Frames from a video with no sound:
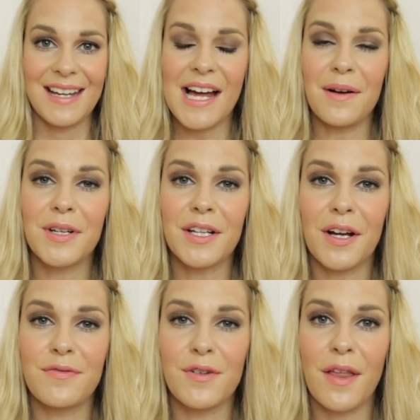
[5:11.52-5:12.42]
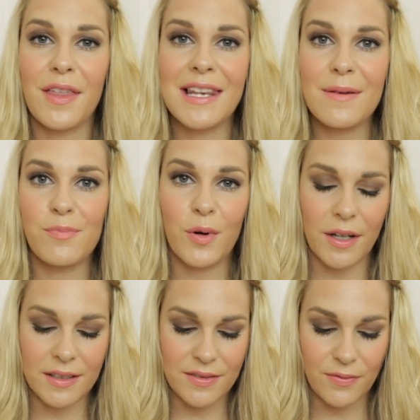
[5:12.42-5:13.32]
Now I'm gonna go for another lip
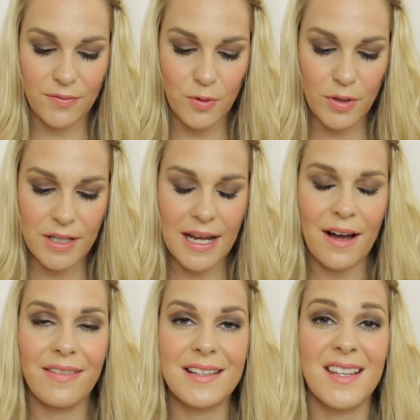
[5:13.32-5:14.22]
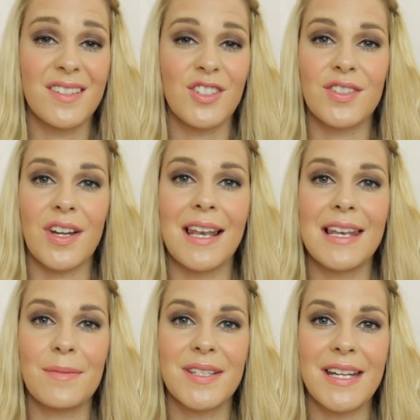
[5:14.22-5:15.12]
product for you now, and this is just a
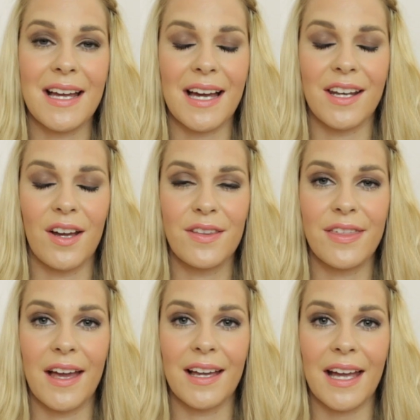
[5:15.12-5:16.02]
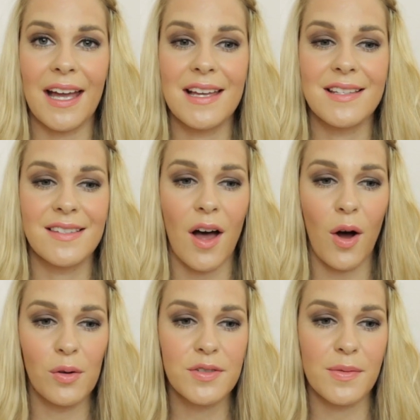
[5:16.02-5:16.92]
lipstick, and I think it is the
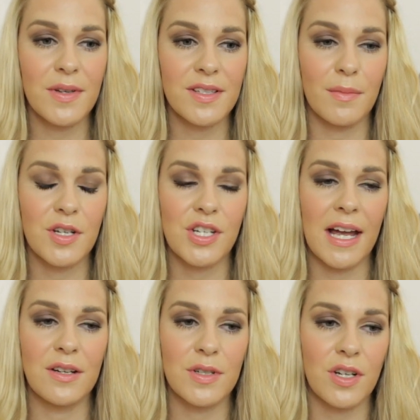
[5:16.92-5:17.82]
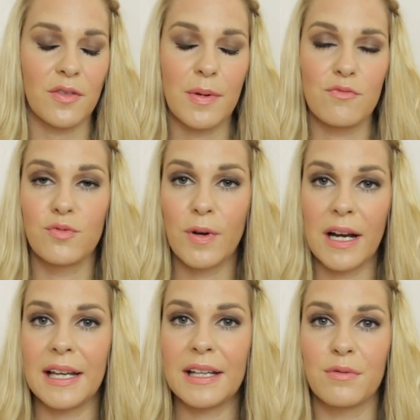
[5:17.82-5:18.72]
ultimate summer shade, which I've been
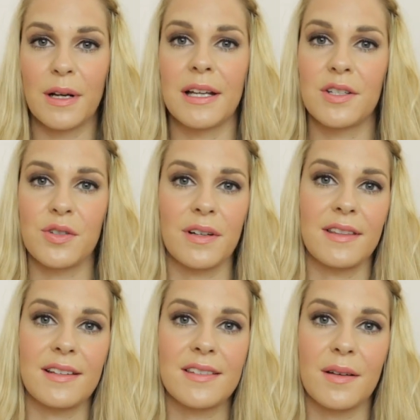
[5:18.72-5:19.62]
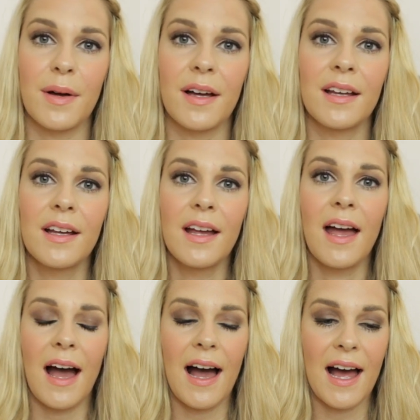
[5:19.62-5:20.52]
really, really enjoying this summer.
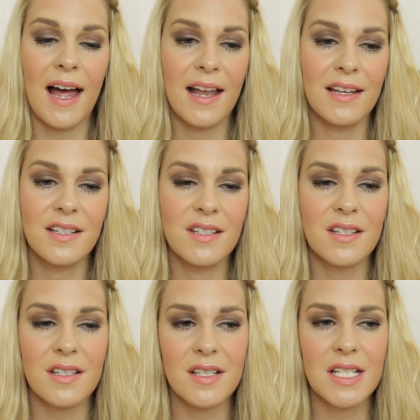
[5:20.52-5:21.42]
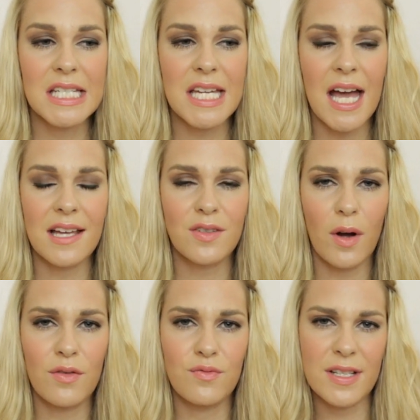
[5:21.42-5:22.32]
And yeah, it's
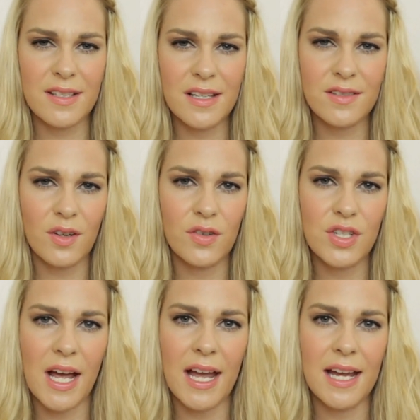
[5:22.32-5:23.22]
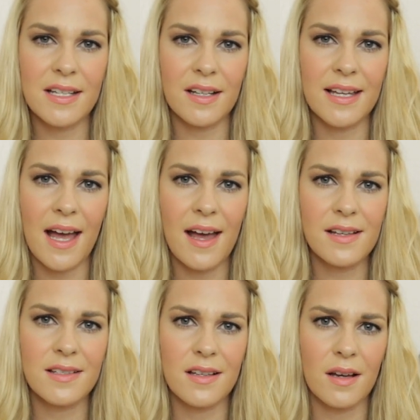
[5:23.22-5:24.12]
quite a risky sort of shade, I
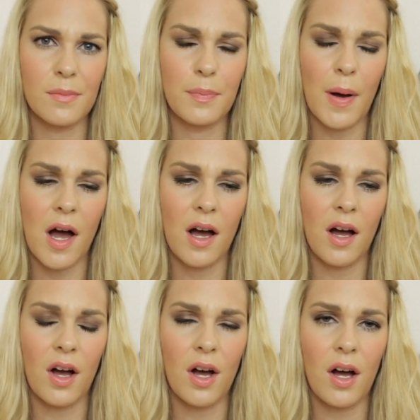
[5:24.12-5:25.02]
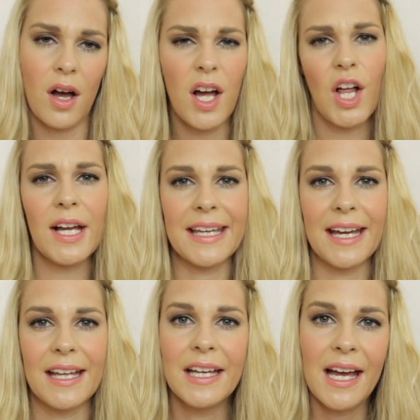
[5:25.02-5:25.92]
guess, but I like
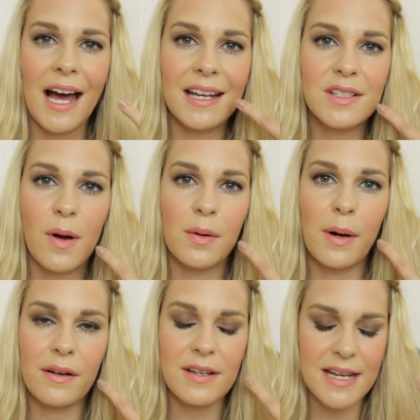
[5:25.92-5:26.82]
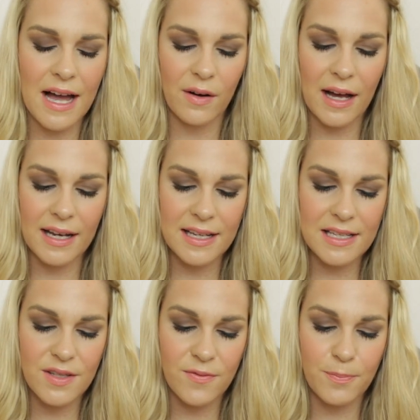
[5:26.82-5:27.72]
it. And it's what I'm wearing now, and it
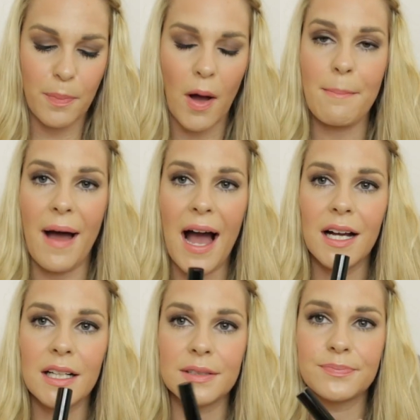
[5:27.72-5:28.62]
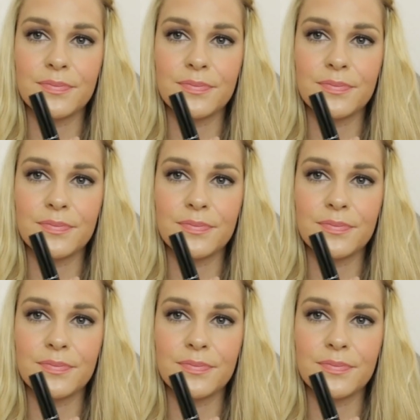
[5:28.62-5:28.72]
is by MAC.